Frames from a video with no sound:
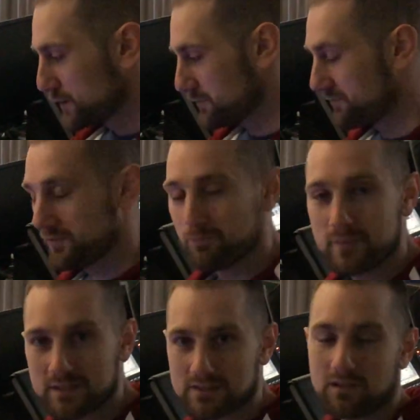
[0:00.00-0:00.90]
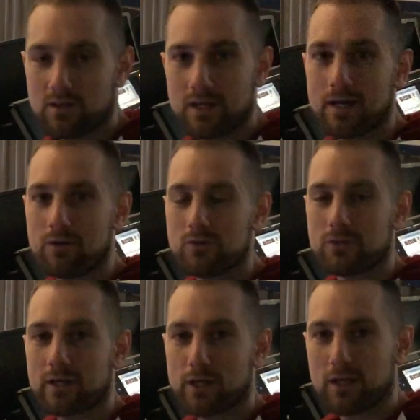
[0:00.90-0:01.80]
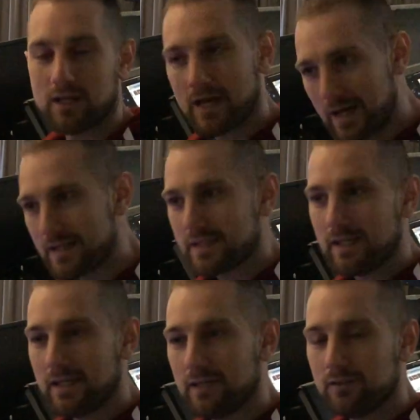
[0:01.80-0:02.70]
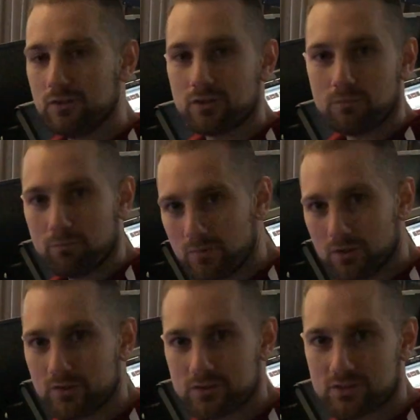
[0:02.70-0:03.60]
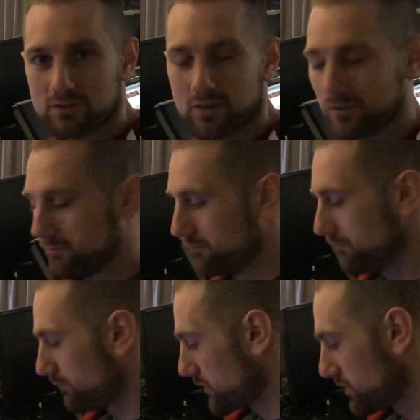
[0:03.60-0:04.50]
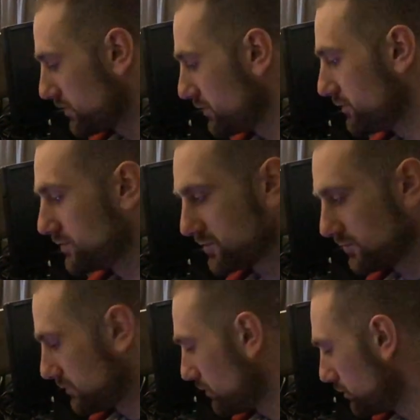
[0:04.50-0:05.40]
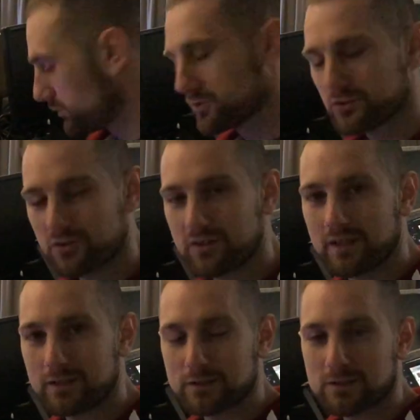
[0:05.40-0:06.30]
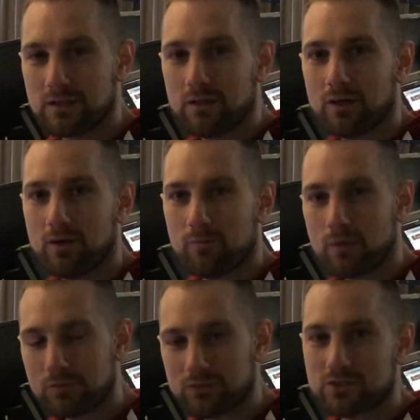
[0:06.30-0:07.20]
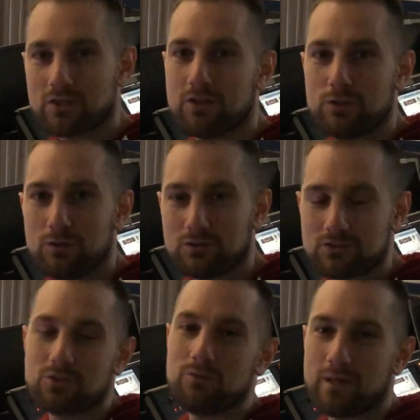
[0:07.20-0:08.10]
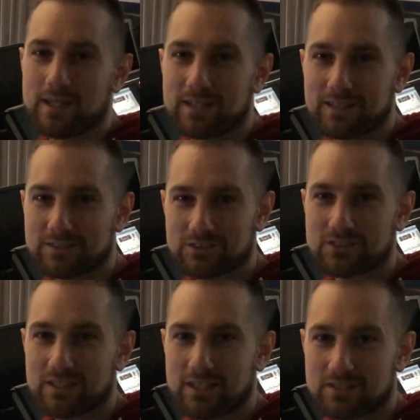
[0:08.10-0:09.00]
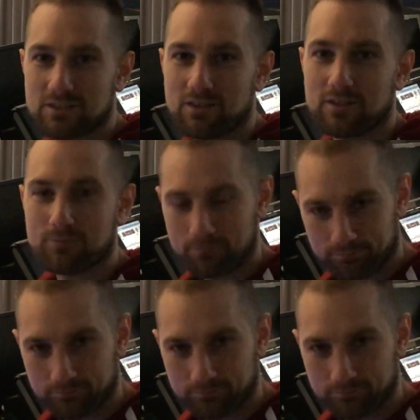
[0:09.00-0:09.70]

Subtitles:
So if you've missed a light out, you can add it in, you can merge cues and all sorts of things. I'm just showing you the two main things just to get you started.